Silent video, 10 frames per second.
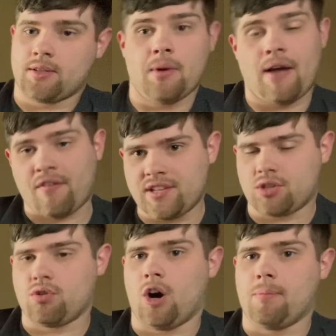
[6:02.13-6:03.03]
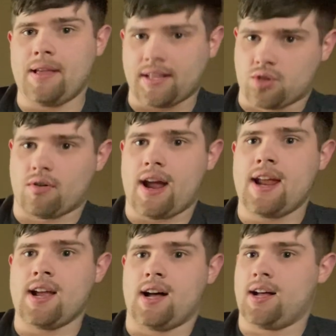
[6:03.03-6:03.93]
so we have a physical copy. That's
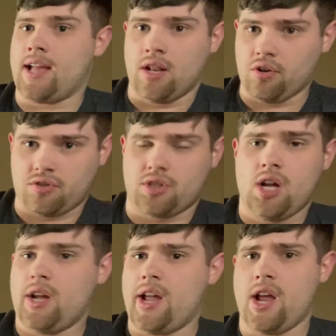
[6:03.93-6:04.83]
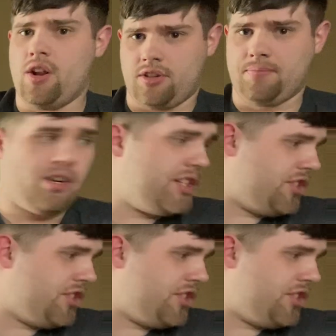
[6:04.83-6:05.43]
great. Uh, it looks it looks pretty